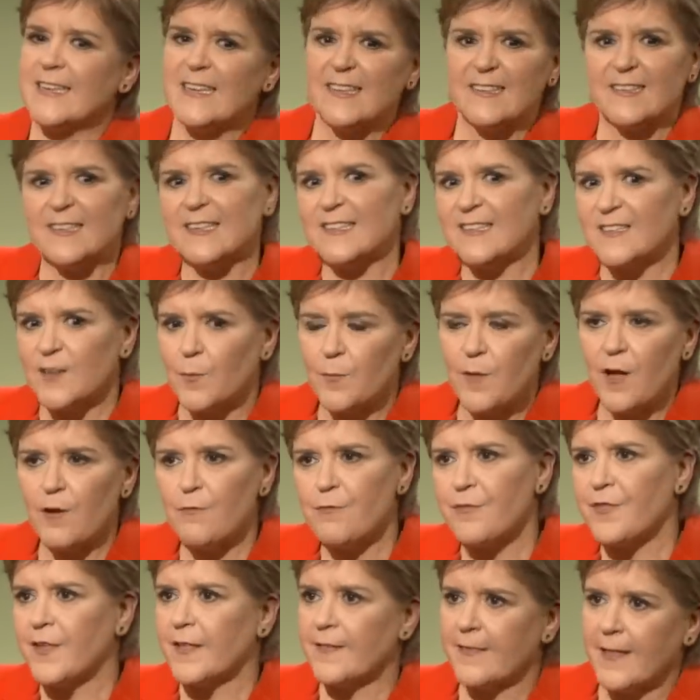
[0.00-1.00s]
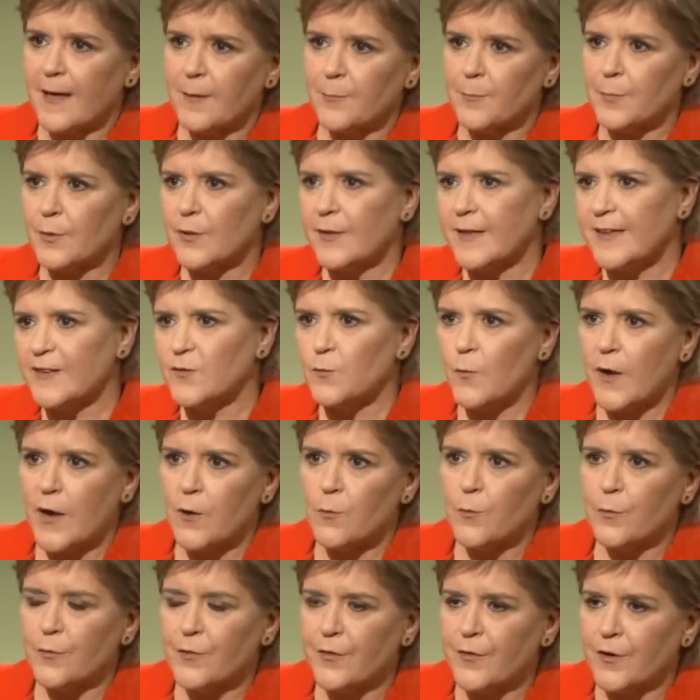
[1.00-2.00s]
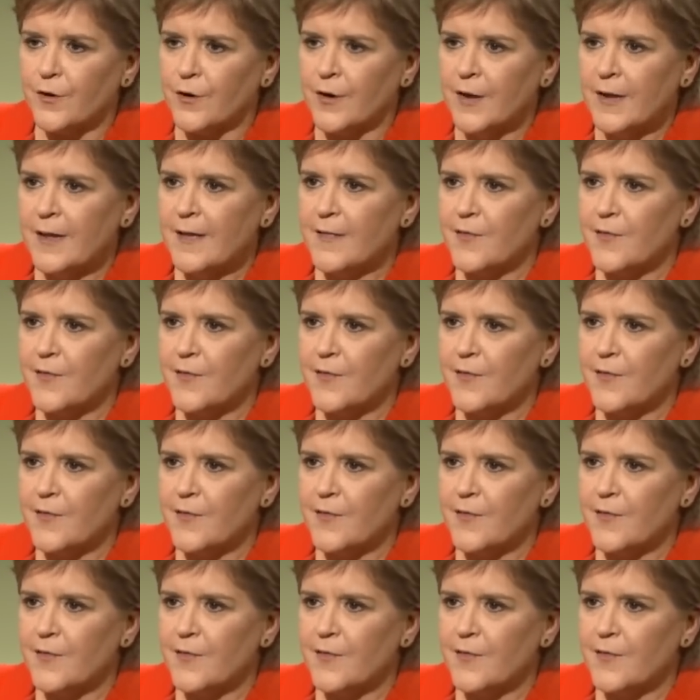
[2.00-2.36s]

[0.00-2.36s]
because they somehow think that plays well with their